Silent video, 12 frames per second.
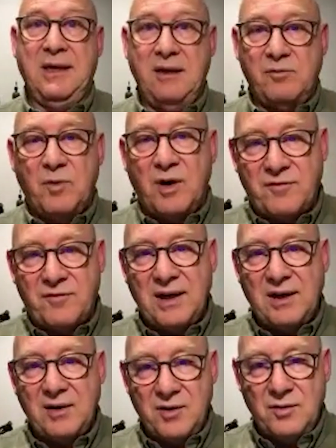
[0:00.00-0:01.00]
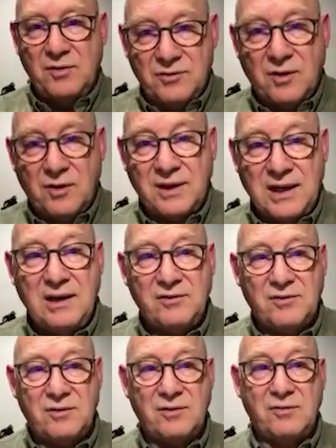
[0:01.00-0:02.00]
Here's my friend who has got
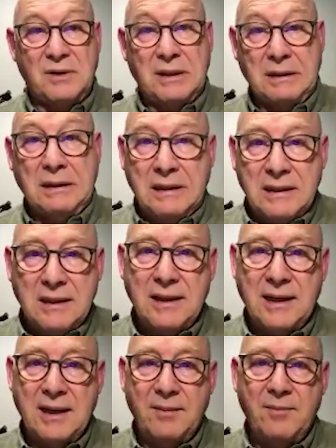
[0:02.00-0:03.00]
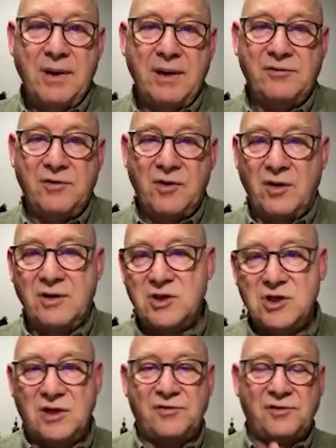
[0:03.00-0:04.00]
cancer as well. It's not
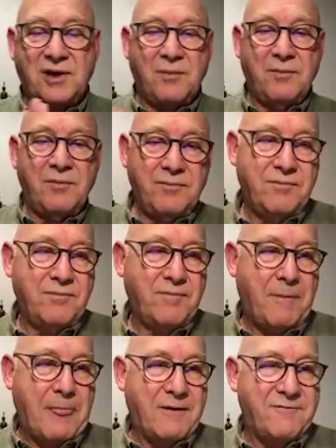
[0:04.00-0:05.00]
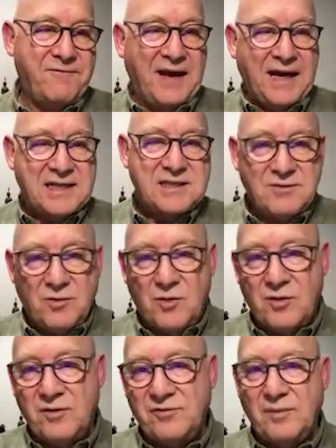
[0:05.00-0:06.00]
just some fact
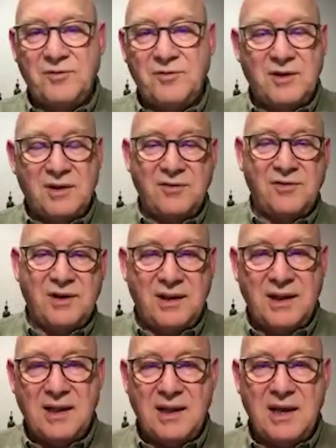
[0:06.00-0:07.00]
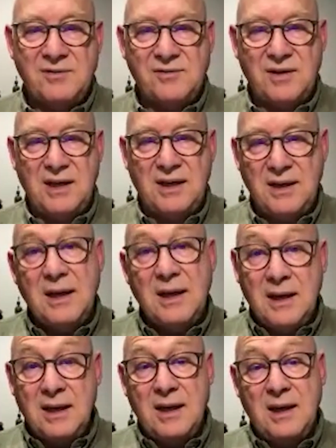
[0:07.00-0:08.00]
or some statistic out there.
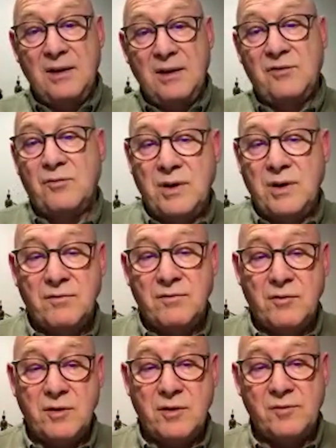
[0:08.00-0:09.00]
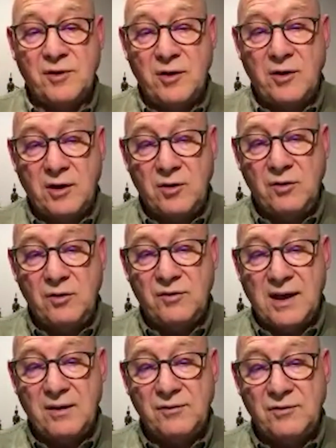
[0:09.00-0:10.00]
It's real for them. So you can
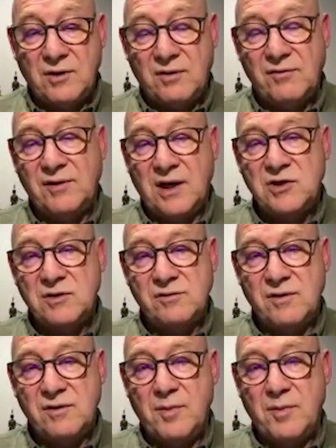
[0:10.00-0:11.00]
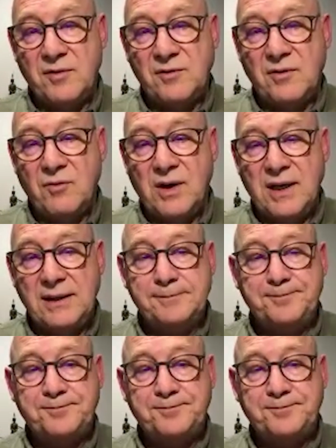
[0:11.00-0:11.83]
use those conversations in a positive way.